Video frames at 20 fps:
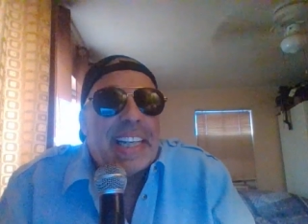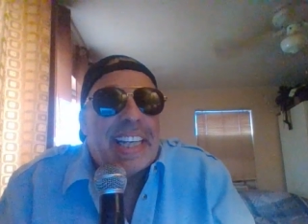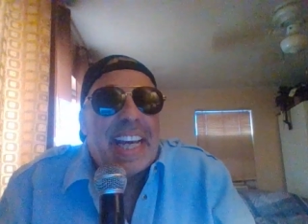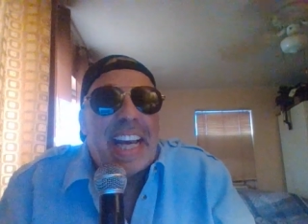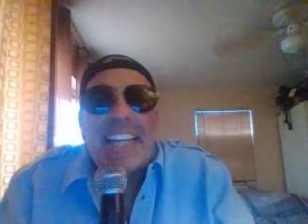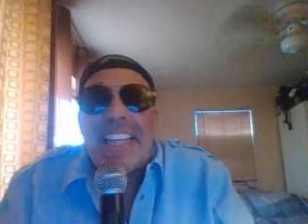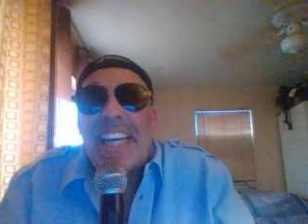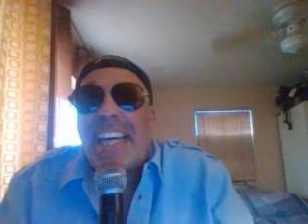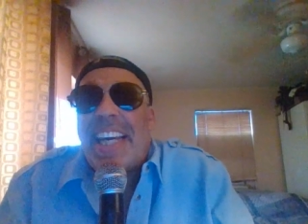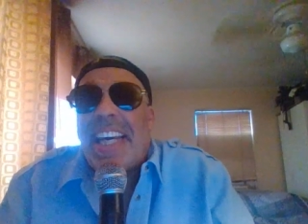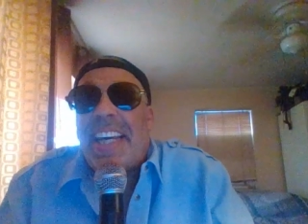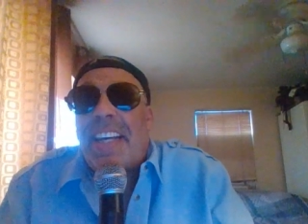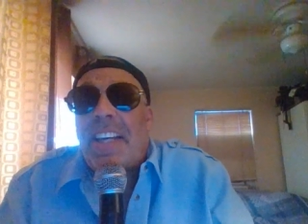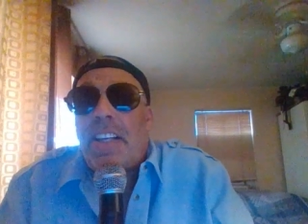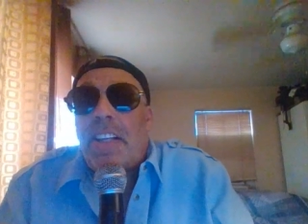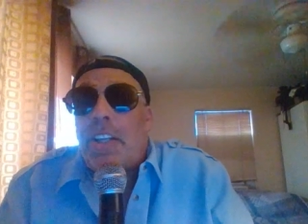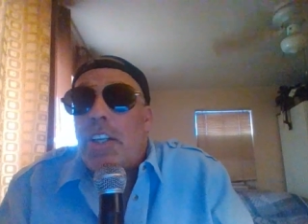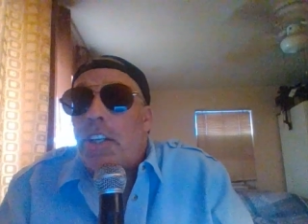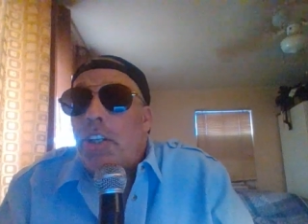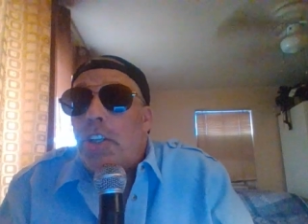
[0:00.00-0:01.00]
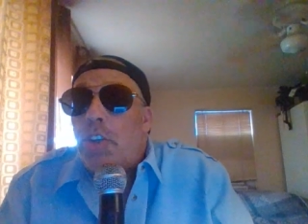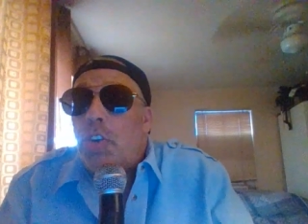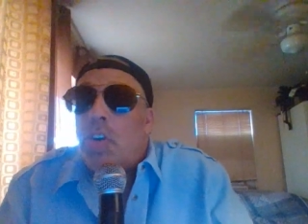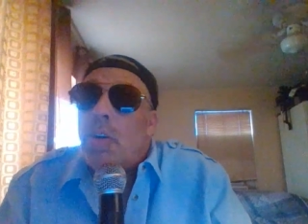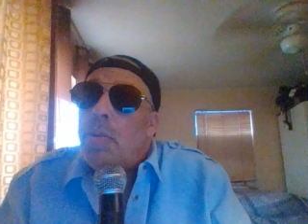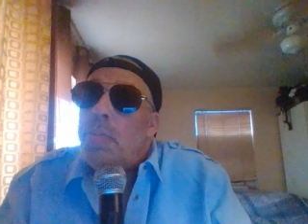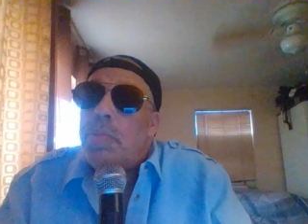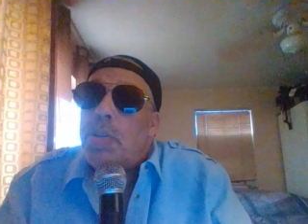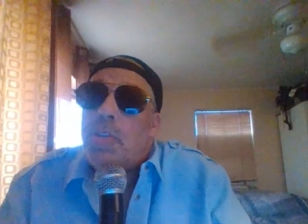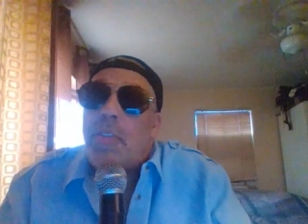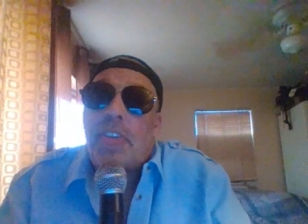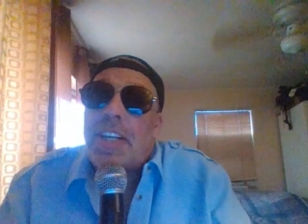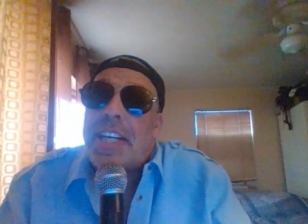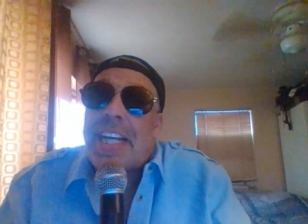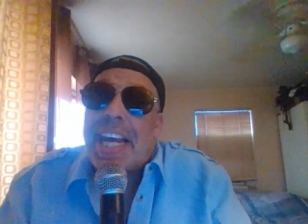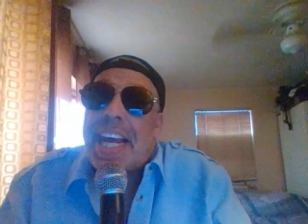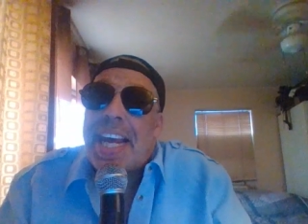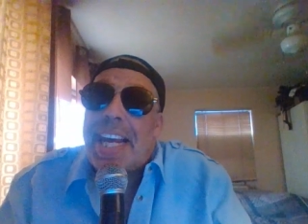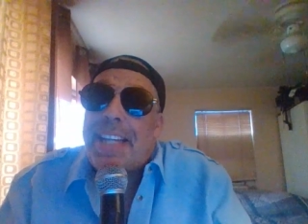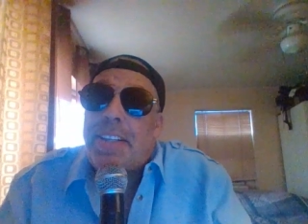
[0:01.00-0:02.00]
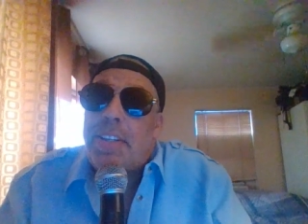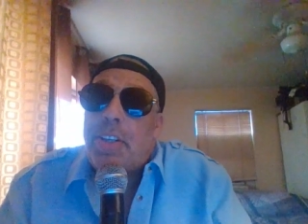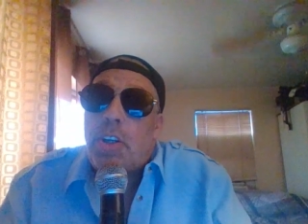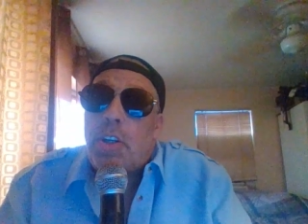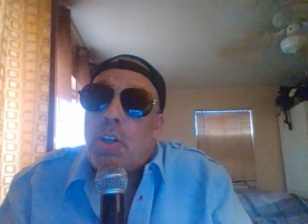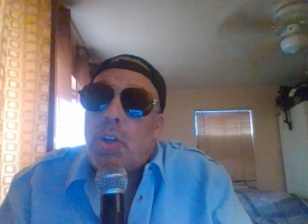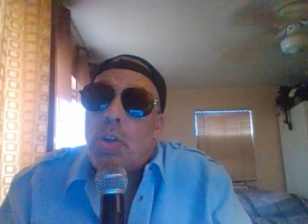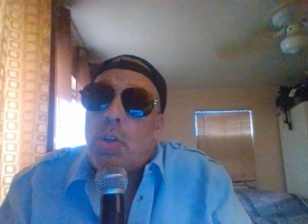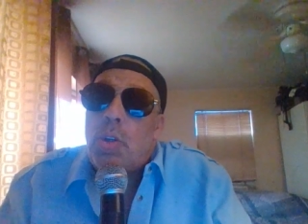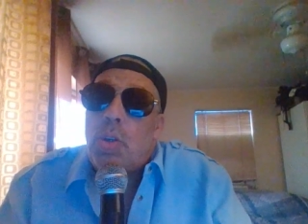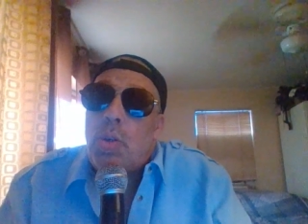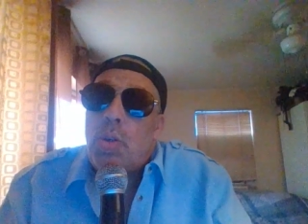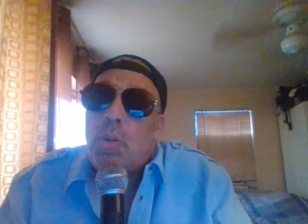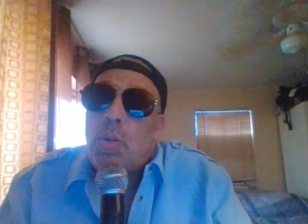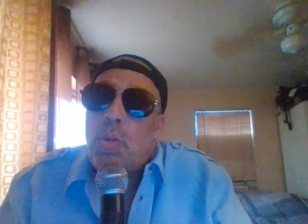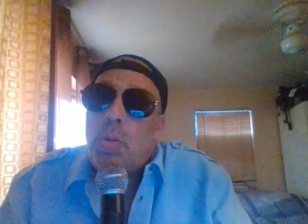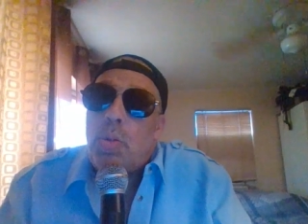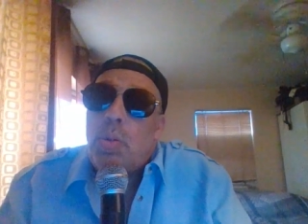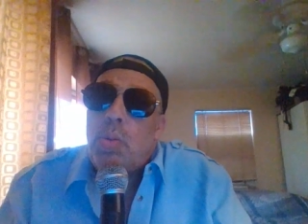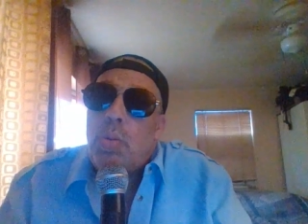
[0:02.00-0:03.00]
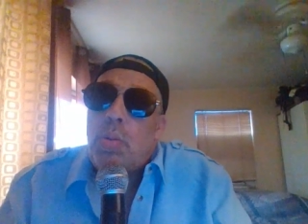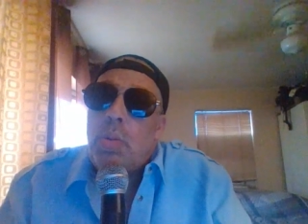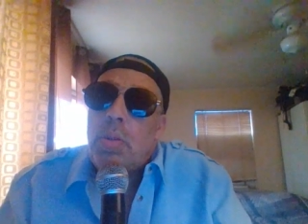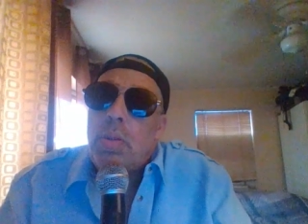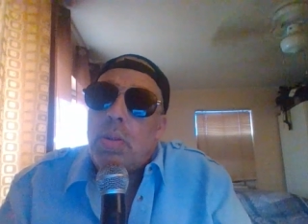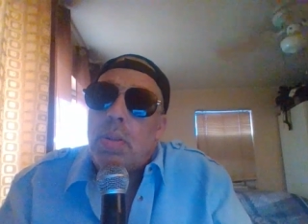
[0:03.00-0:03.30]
Can you hear the drums, Fernando?